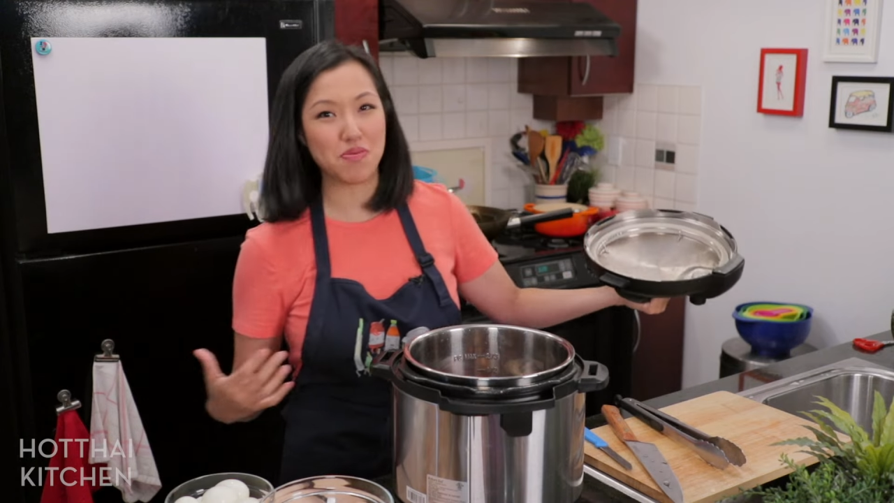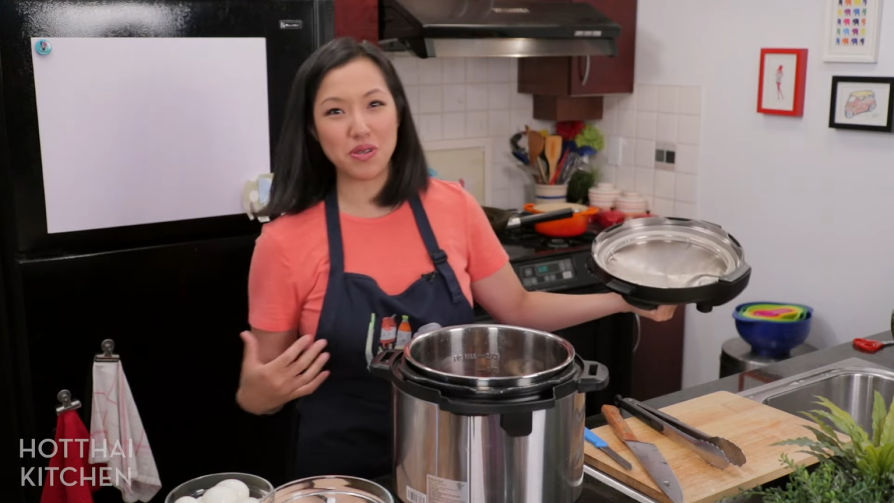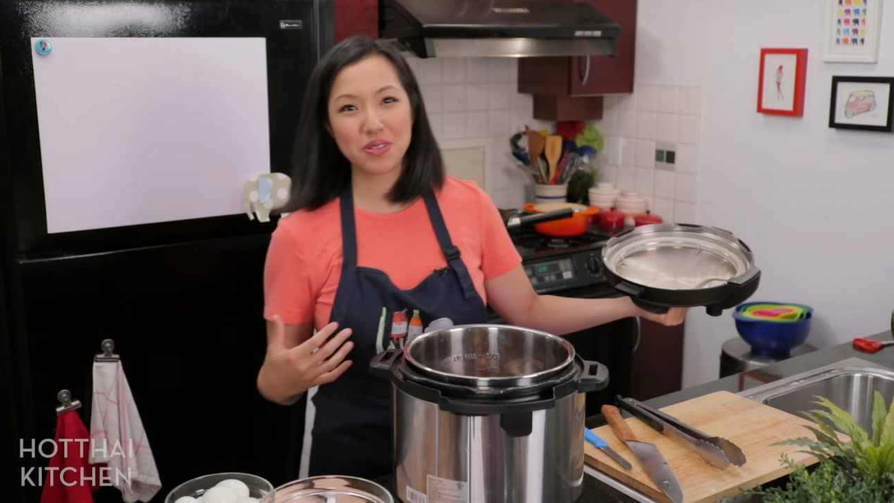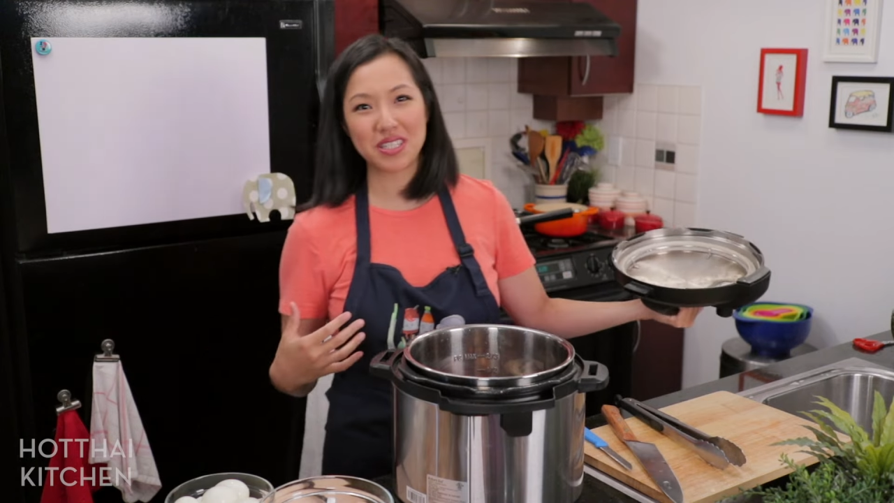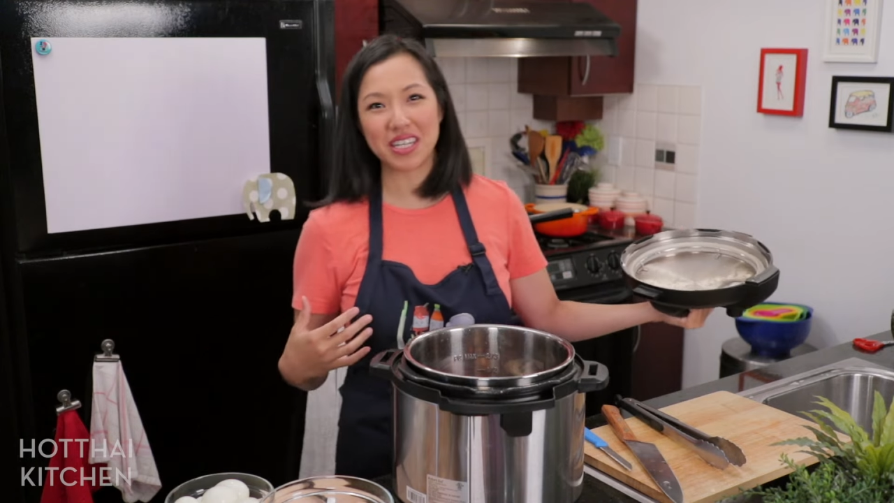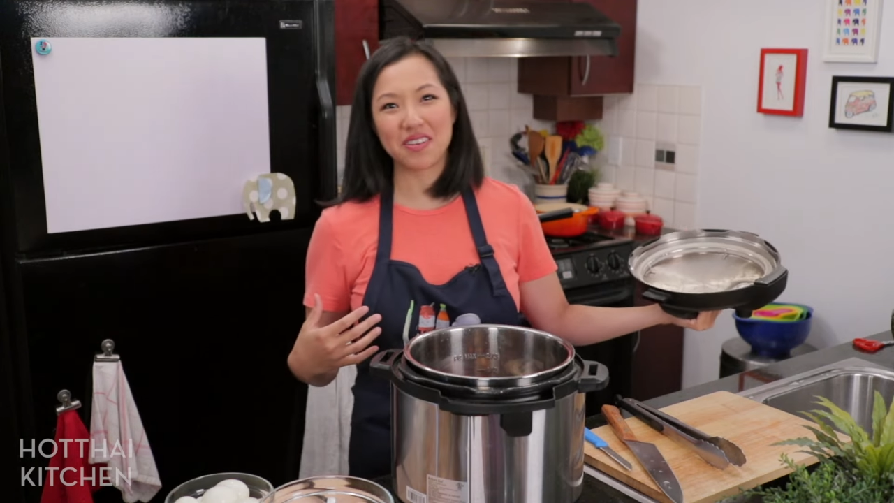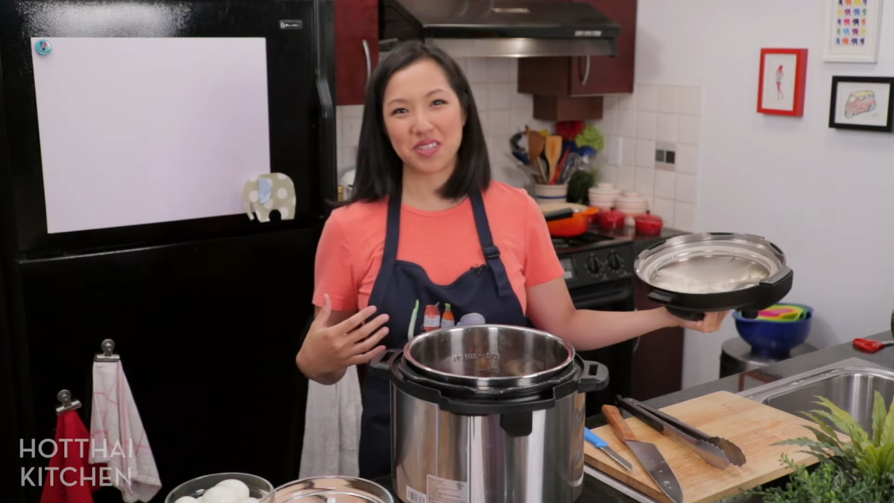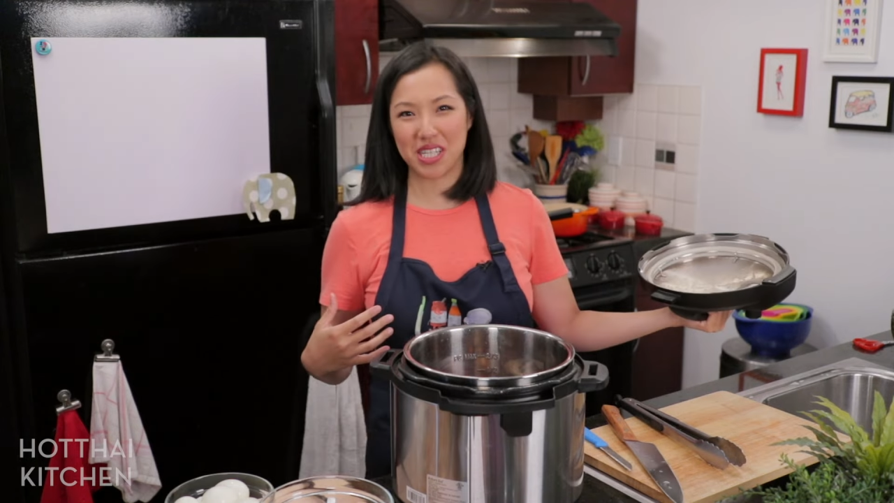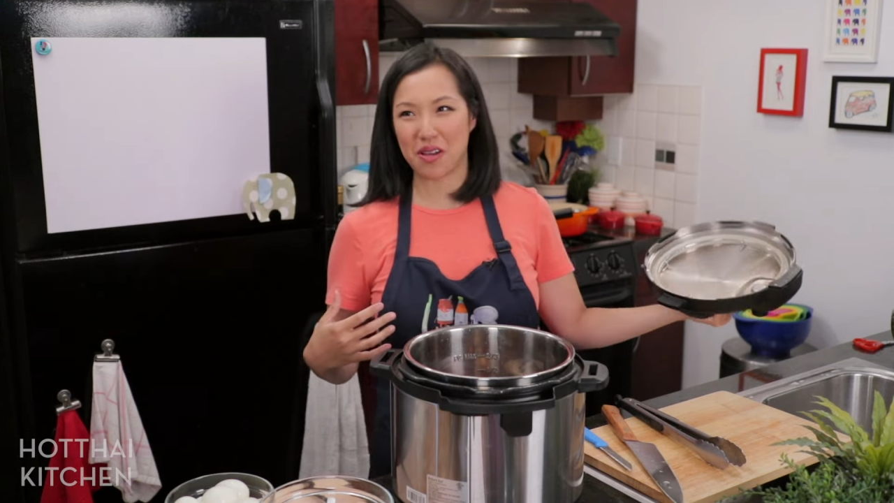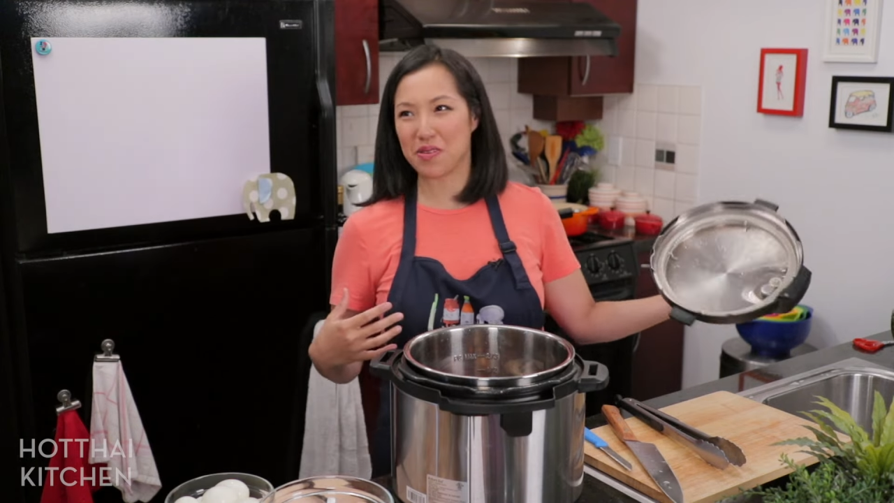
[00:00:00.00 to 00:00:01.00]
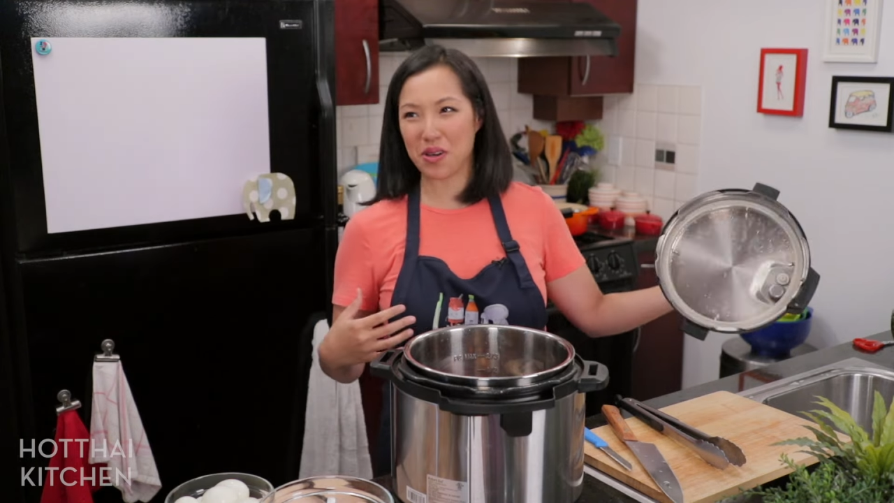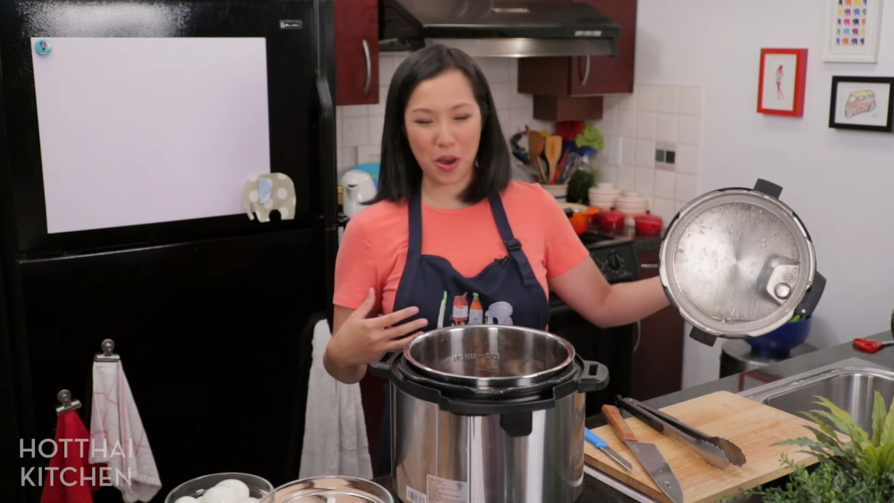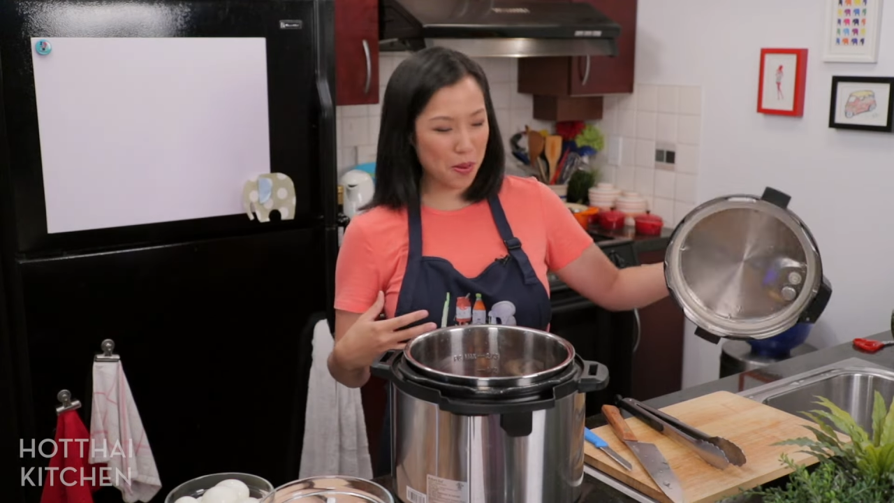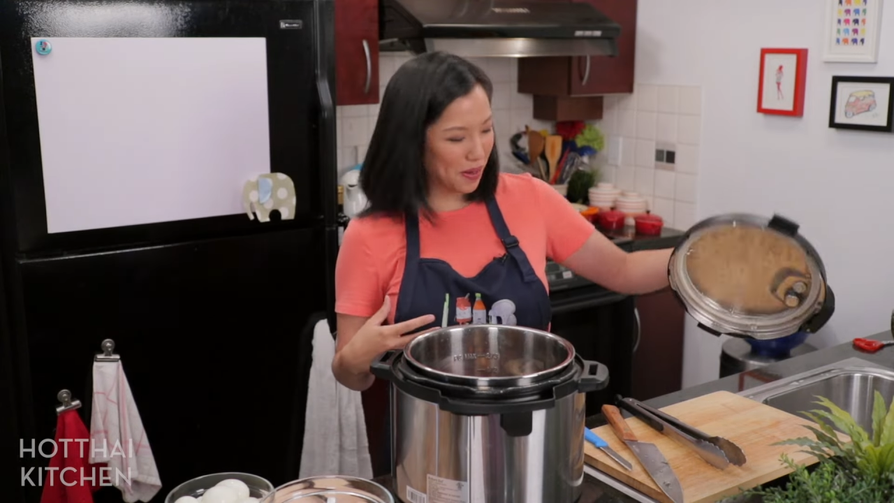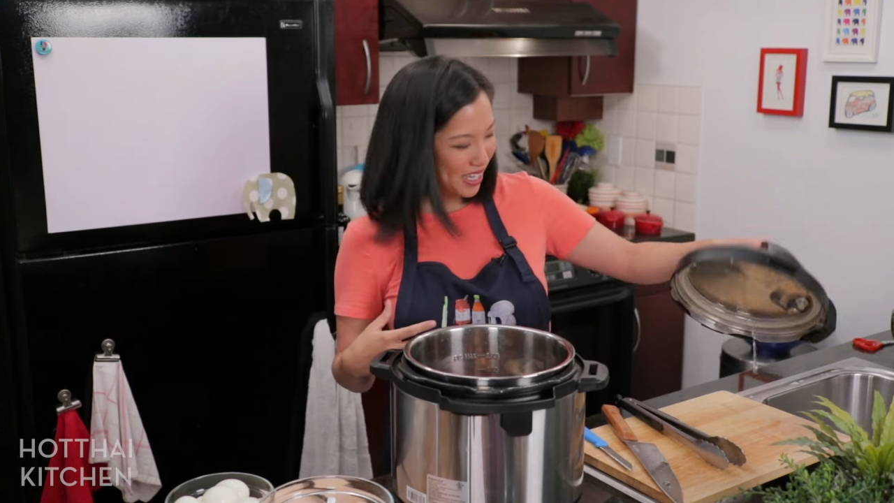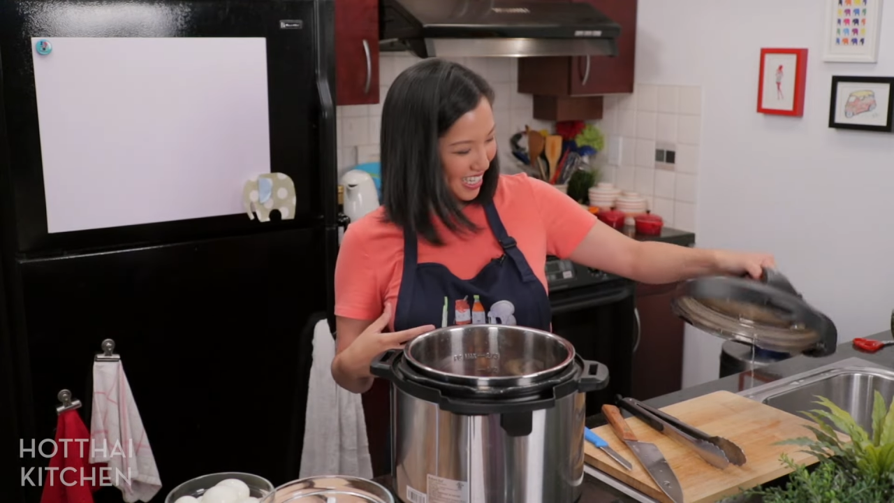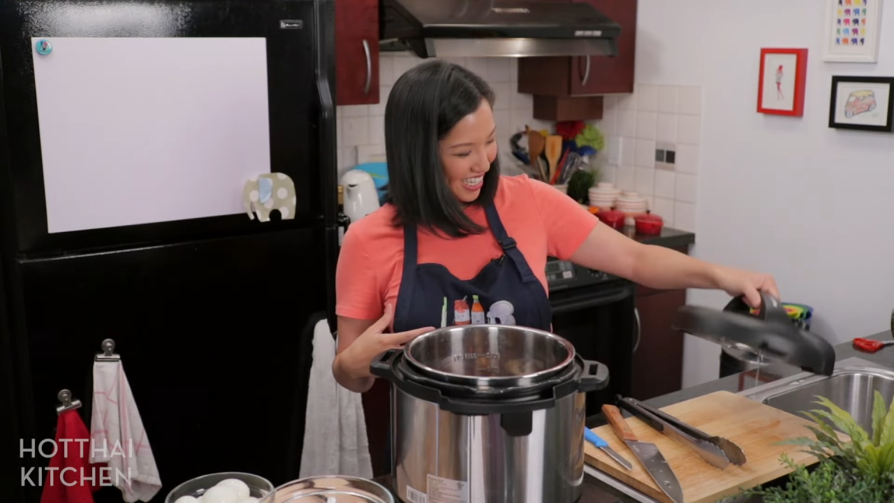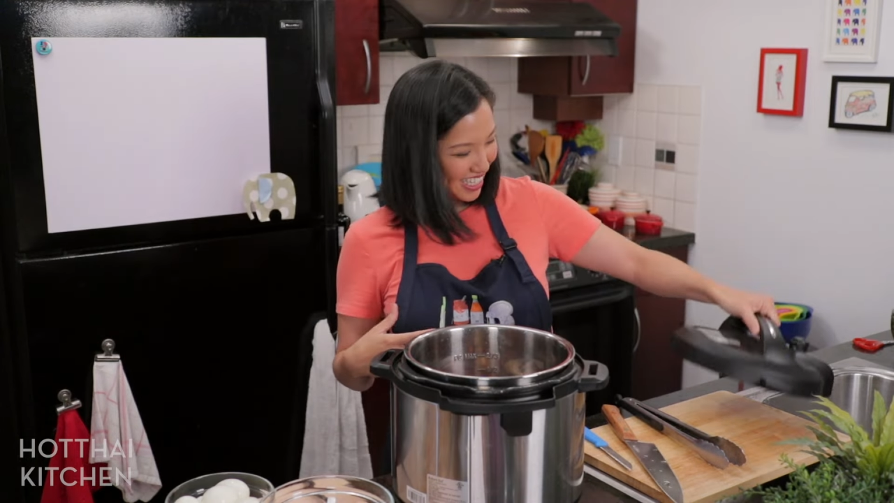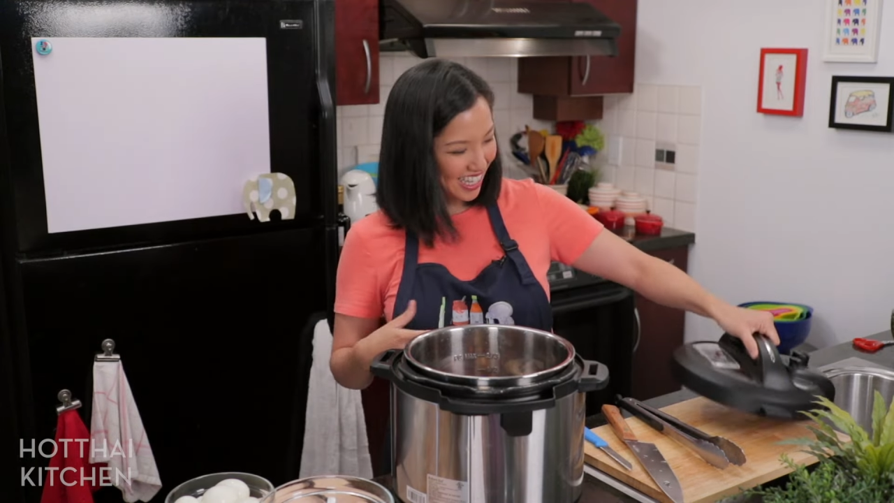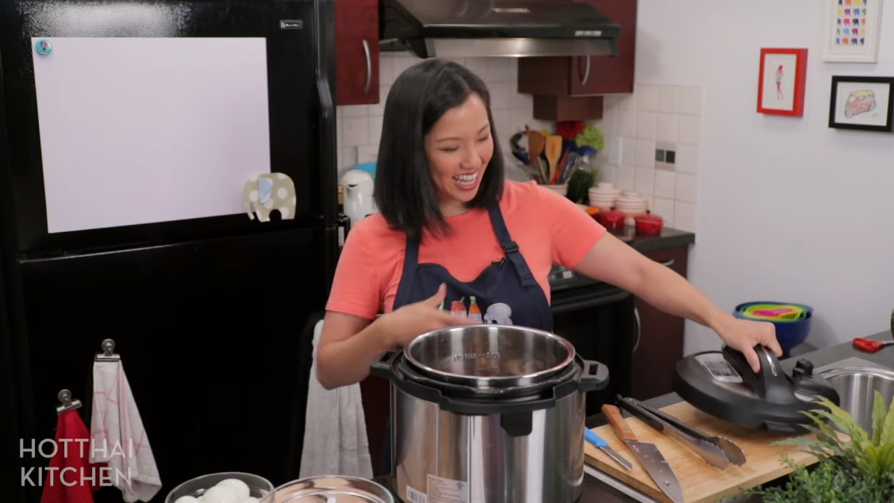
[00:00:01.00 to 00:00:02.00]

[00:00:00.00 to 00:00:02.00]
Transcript: music every time you open it,